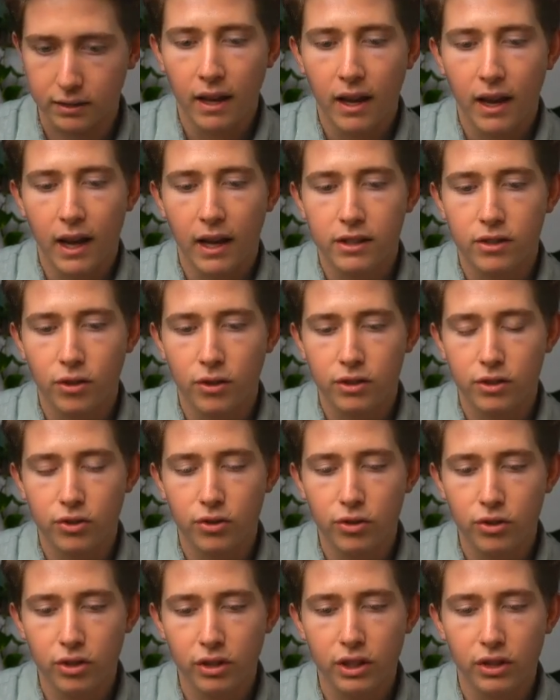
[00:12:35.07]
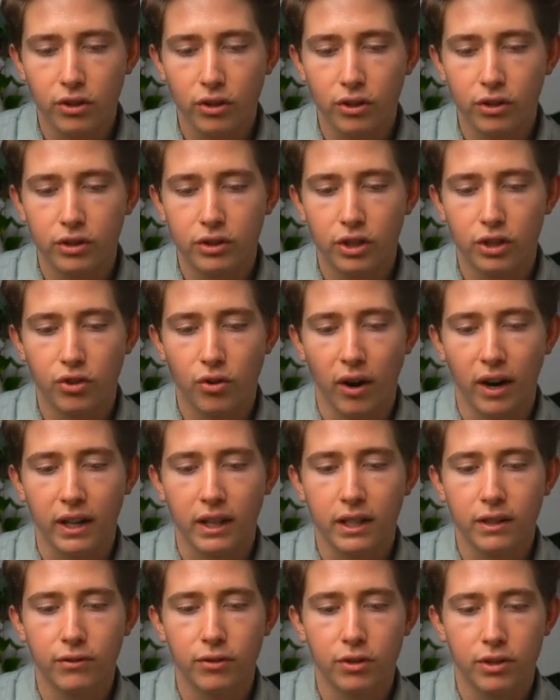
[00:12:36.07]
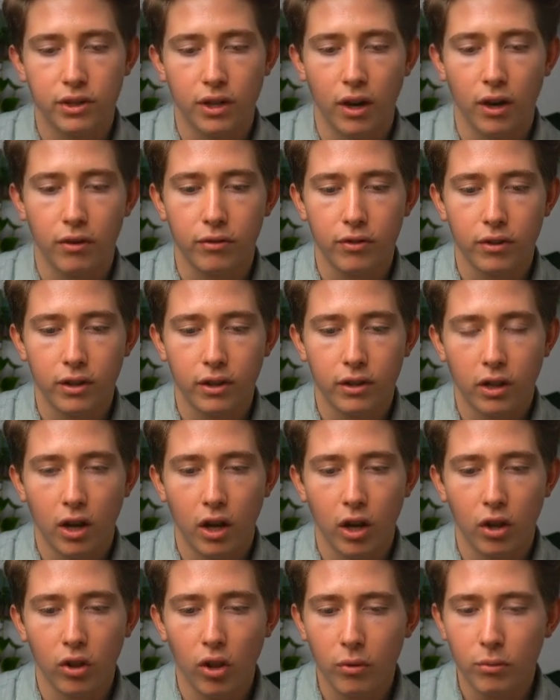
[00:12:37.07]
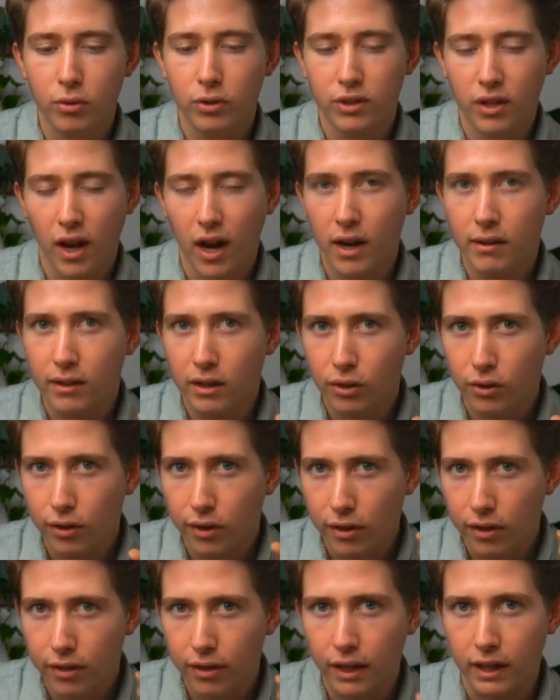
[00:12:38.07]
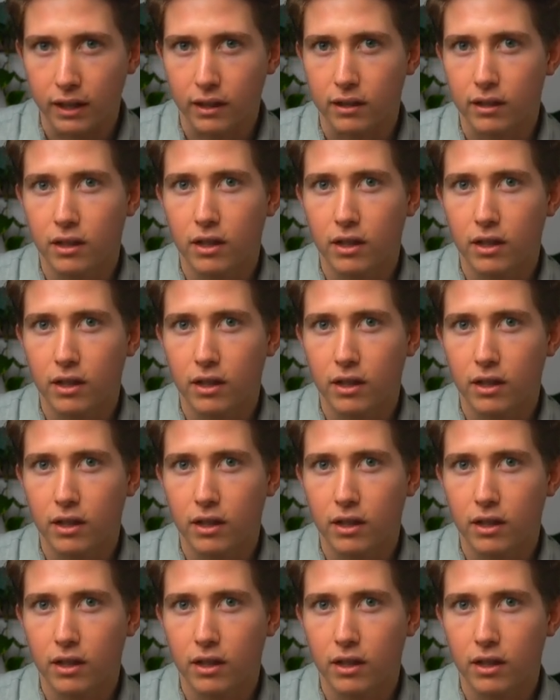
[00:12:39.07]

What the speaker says: And so it's usually good to try and give yourself a lot more time than you think